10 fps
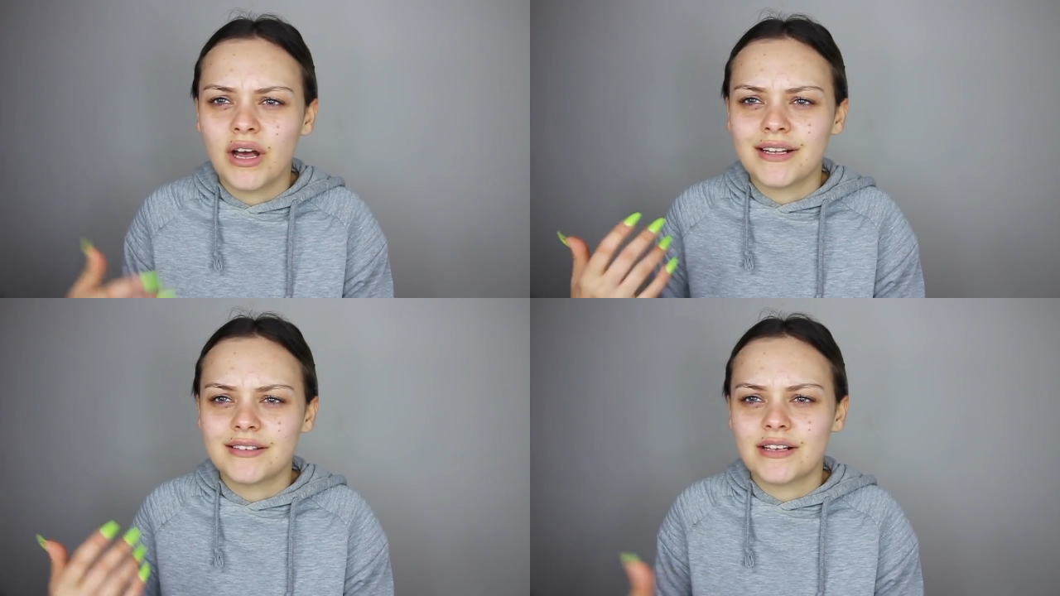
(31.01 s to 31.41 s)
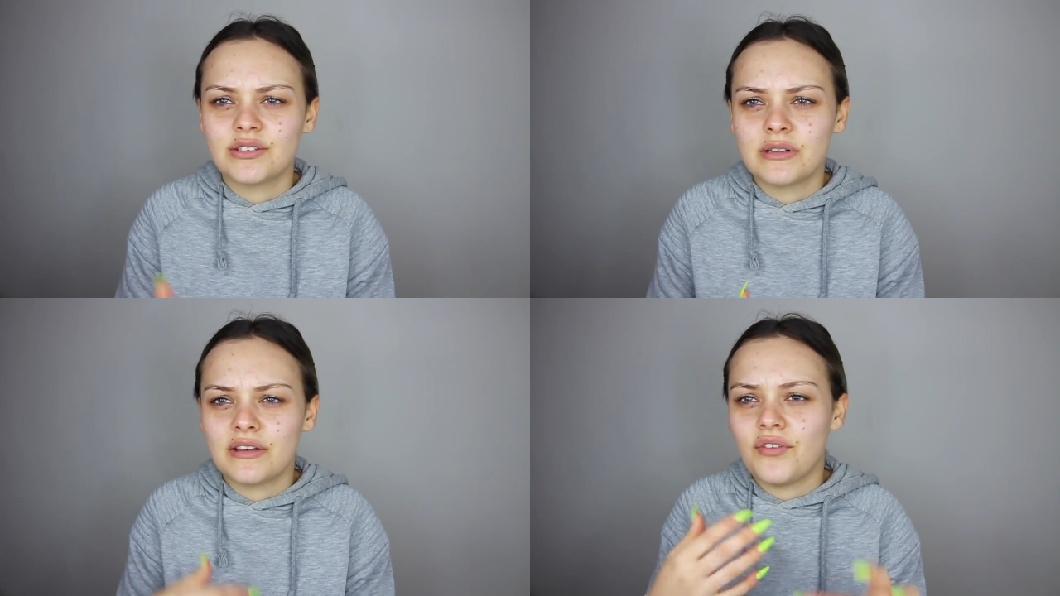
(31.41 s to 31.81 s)
I just like
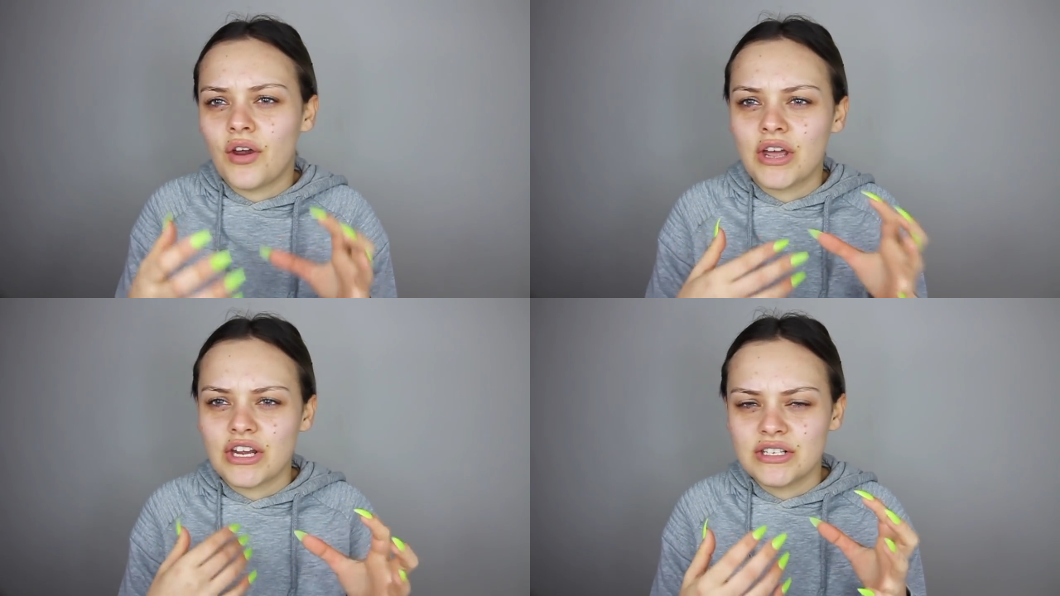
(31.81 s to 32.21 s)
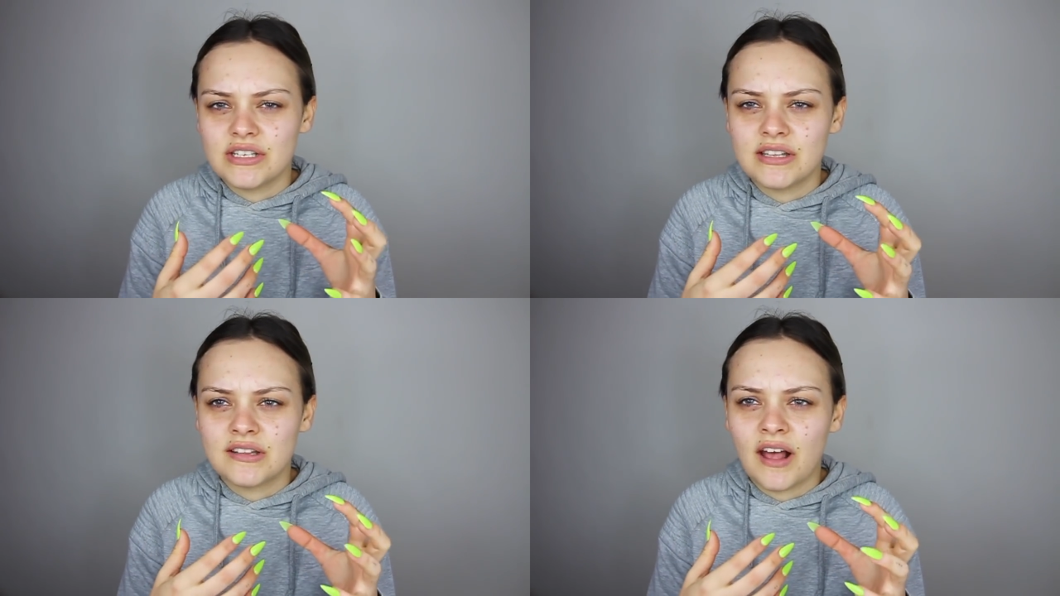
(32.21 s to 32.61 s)
doing like variations
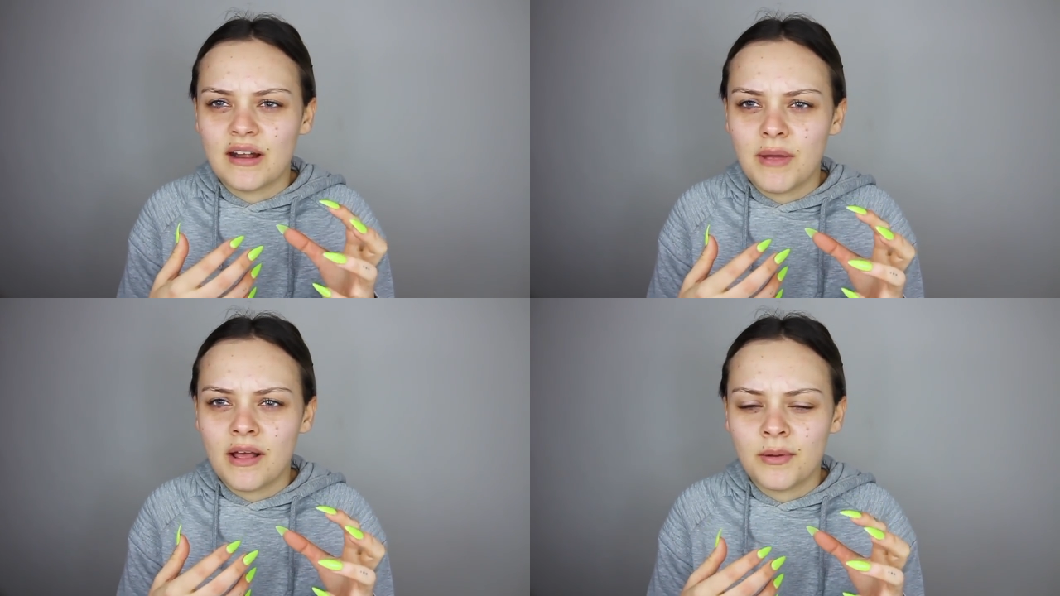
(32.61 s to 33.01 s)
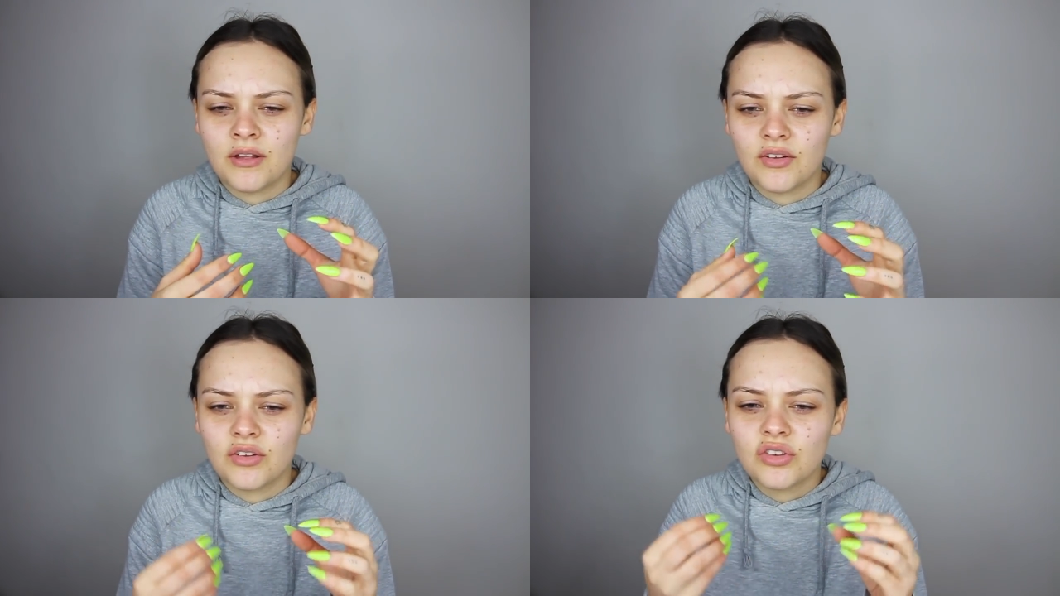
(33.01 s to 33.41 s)
of this kind of makeup
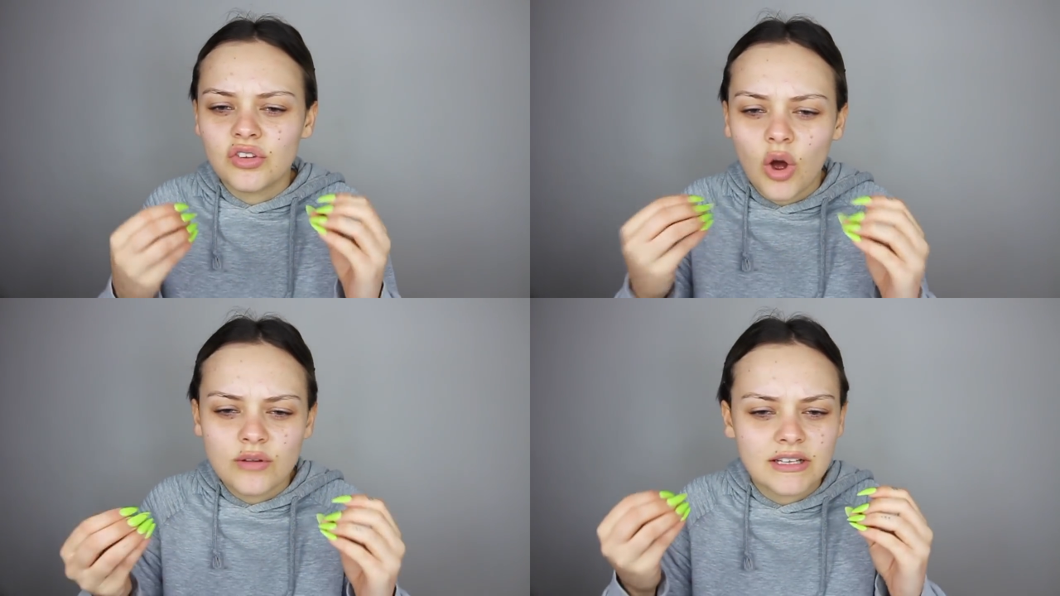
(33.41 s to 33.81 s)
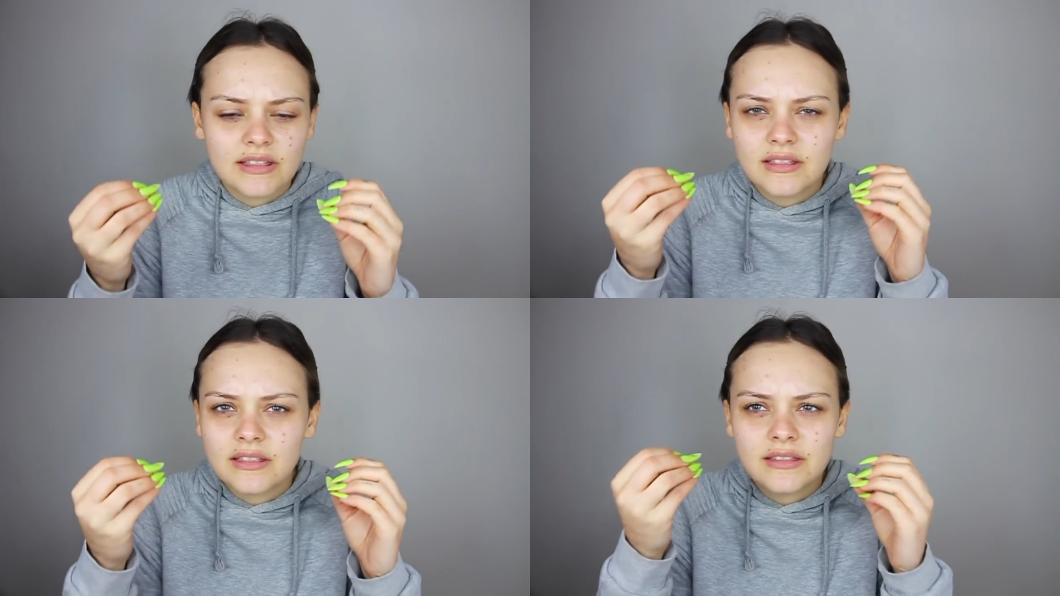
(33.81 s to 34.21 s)
because it's like
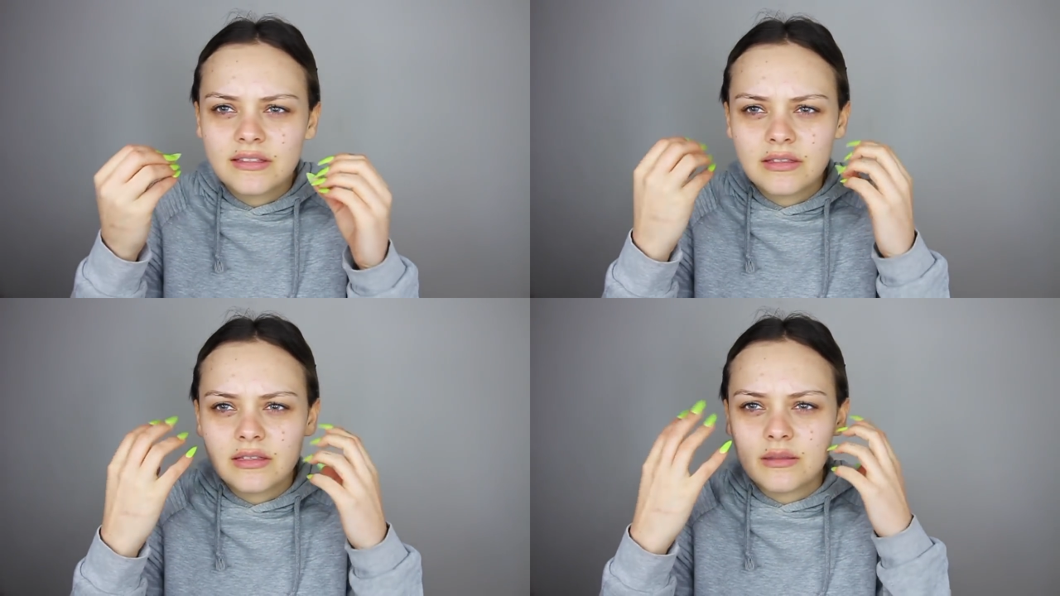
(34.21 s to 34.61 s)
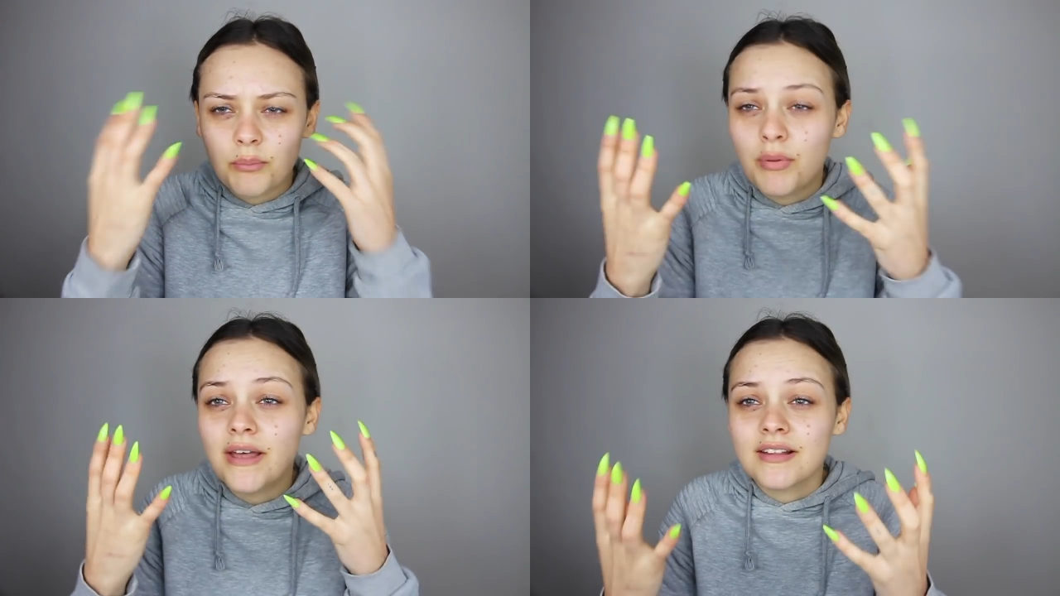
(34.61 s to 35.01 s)
the
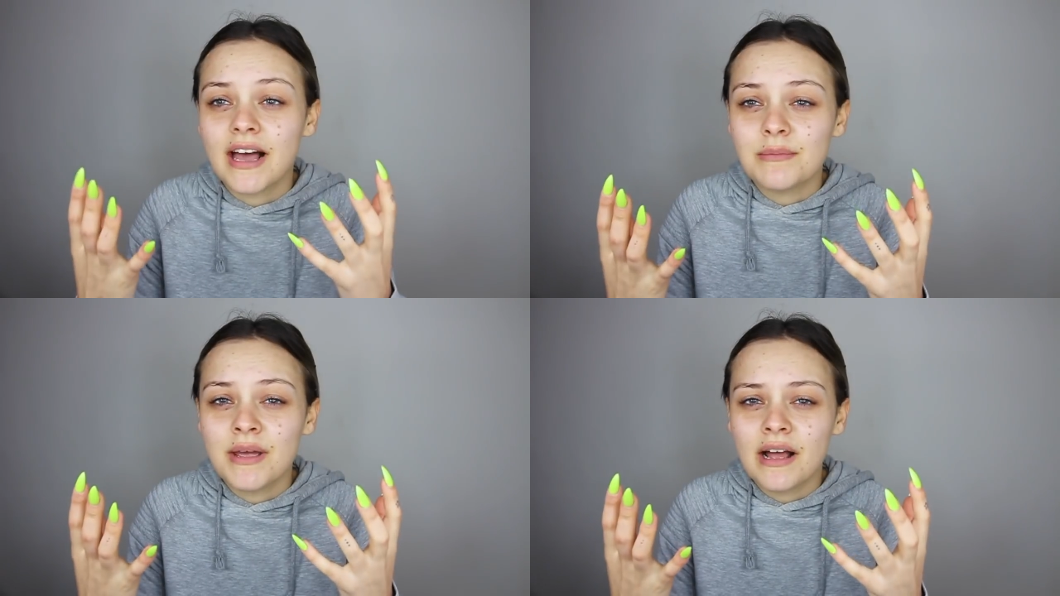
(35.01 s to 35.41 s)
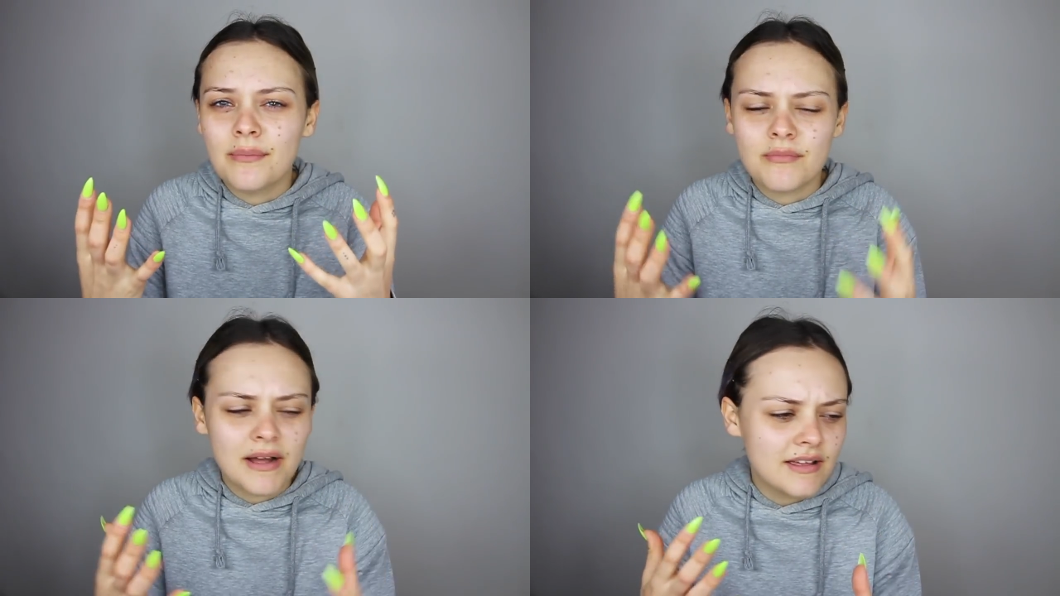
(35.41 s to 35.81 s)
best kind of makeup
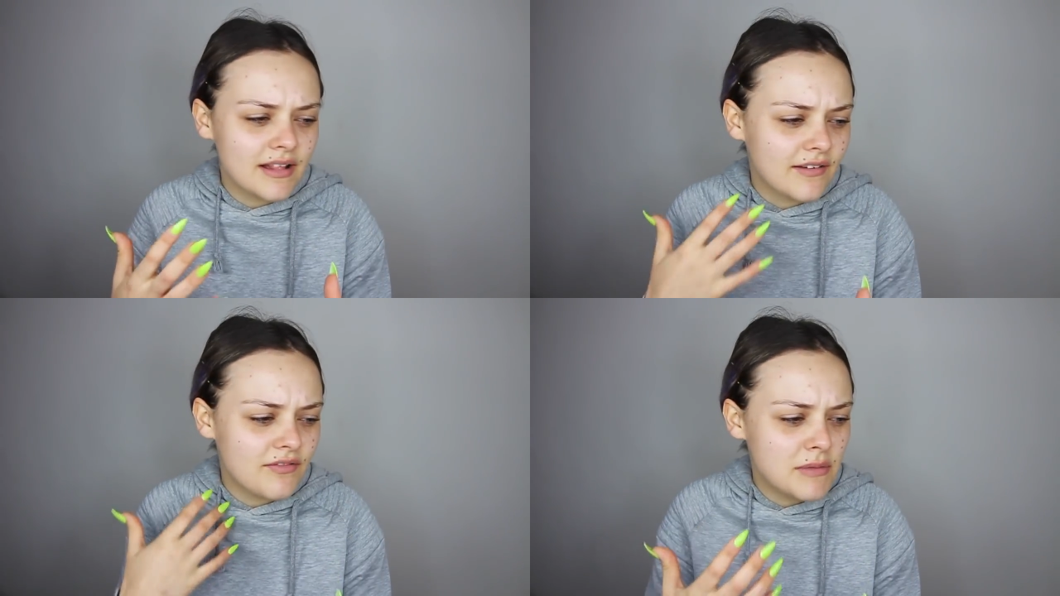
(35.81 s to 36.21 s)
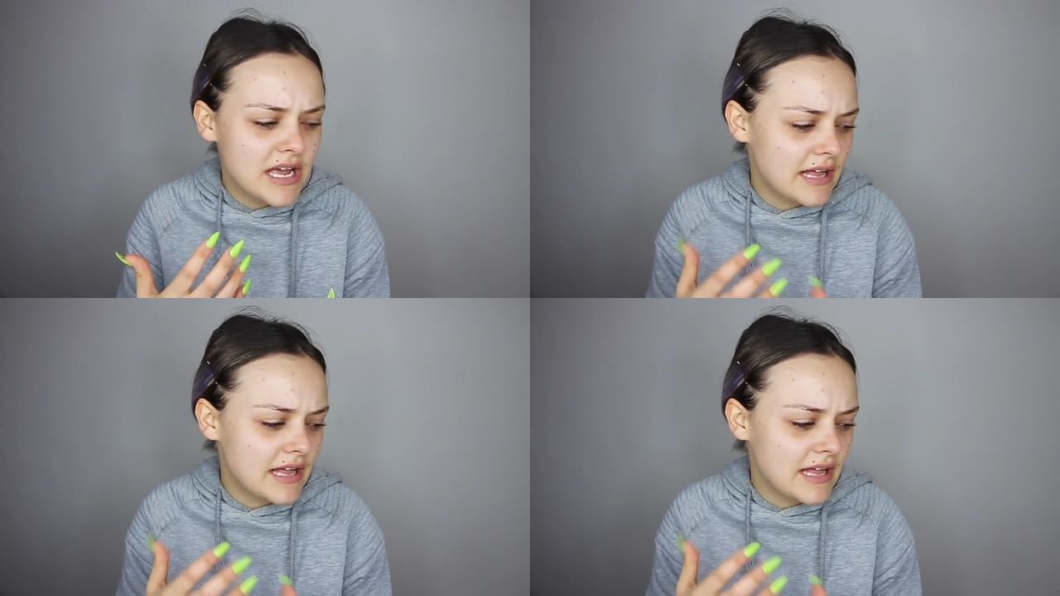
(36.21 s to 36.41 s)
for me.